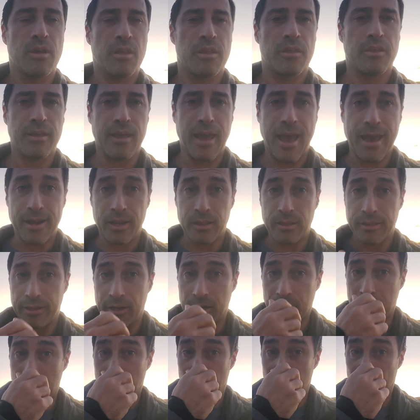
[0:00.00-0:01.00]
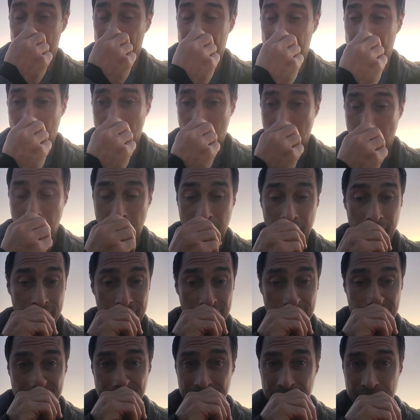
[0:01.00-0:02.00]
the analytical or
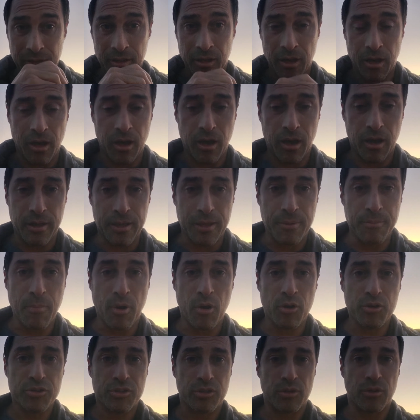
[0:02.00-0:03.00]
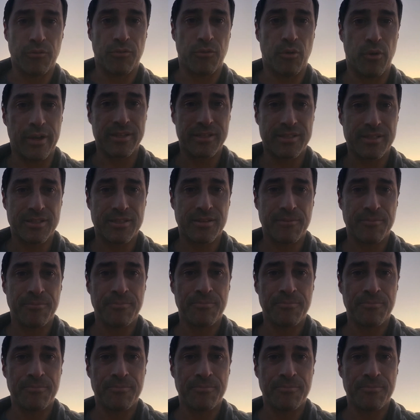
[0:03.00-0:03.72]
emotional voice,